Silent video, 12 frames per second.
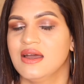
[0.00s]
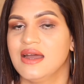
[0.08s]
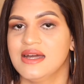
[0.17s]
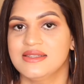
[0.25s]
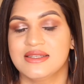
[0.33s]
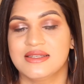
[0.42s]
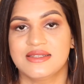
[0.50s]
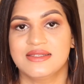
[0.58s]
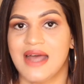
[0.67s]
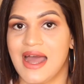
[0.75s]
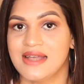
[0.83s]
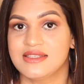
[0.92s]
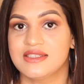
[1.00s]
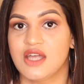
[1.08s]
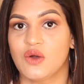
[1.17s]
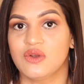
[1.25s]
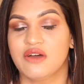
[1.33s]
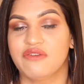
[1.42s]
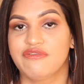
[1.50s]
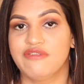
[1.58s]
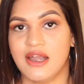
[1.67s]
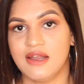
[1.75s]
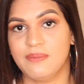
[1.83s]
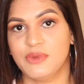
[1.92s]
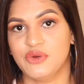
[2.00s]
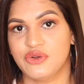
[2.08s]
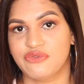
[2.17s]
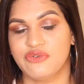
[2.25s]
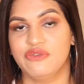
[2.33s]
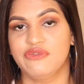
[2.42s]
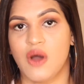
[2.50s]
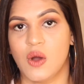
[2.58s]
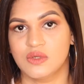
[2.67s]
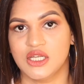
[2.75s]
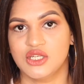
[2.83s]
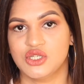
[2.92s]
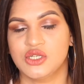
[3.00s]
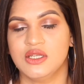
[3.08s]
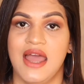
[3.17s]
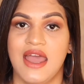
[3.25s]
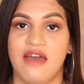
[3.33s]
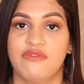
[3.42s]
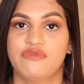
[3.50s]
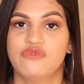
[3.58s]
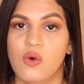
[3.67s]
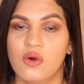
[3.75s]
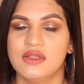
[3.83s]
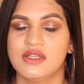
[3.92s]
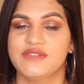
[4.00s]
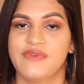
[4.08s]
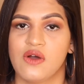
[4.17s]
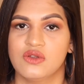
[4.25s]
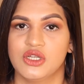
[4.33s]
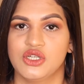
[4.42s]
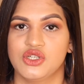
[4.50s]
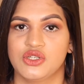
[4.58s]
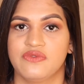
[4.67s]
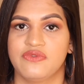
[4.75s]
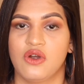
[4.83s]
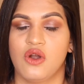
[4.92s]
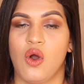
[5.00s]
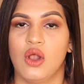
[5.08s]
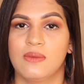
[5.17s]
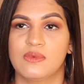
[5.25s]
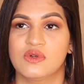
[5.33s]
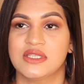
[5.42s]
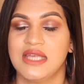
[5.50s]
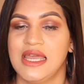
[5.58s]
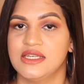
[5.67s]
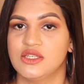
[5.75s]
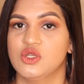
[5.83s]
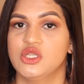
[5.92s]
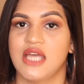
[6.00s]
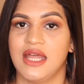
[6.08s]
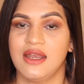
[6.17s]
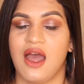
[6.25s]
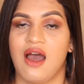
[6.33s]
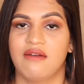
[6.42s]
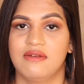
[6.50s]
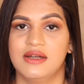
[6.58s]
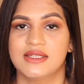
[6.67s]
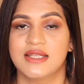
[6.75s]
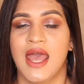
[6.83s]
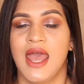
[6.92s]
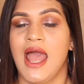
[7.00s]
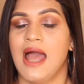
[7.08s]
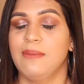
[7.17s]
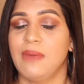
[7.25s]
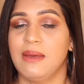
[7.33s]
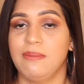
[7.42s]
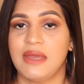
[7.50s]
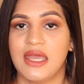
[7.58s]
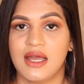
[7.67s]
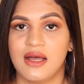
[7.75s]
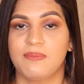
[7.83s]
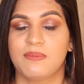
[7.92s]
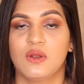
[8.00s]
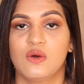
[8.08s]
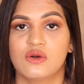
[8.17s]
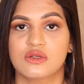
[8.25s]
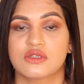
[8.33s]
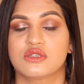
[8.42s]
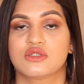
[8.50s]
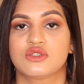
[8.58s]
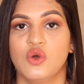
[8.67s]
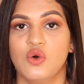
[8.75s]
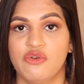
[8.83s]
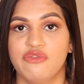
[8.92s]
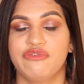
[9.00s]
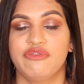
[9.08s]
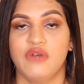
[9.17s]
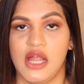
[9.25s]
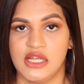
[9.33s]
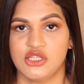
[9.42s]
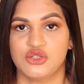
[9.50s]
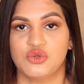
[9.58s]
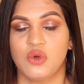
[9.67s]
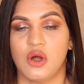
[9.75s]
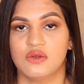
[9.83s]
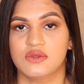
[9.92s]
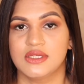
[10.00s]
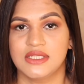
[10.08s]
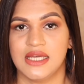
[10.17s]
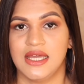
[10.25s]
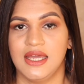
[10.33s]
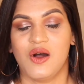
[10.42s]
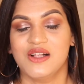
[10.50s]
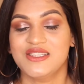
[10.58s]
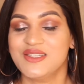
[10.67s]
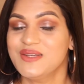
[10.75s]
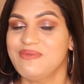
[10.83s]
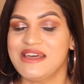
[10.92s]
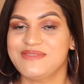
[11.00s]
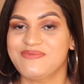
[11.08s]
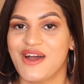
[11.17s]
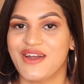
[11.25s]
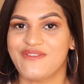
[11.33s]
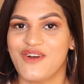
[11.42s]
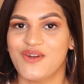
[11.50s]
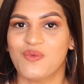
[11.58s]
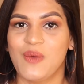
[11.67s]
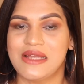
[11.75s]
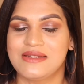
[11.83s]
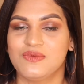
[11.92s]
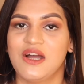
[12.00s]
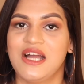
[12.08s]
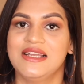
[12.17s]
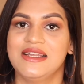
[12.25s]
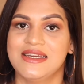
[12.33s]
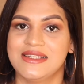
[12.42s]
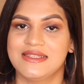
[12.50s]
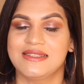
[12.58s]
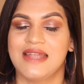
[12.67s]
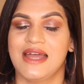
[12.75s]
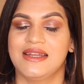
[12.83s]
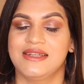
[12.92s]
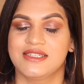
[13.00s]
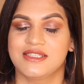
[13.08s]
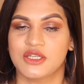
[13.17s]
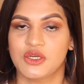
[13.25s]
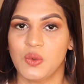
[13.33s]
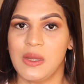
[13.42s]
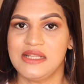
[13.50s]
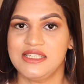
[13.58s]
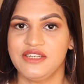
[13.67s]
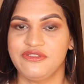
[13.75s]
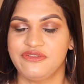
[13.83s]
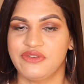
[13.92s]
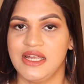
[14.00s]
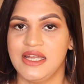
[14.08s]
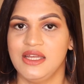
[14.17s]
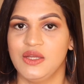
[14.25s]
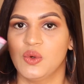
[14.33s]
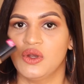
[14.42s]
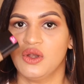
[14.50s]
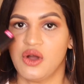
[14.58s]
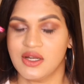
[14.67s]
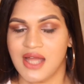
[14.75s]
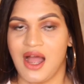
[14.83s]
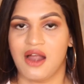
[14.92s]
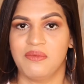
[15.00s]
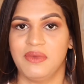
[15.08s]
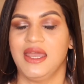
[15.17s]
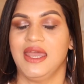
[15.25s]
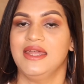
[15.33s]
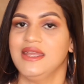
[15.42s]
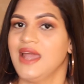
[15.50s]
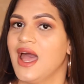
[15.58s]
Guys, this is hands down a very beautiful foundation. I have worn this foundation for almost 8 to 10 hours and my makeup looks so fresh throughout the day. Also, the best part about Wet n Wild is that it is cruelty free. You are not harming any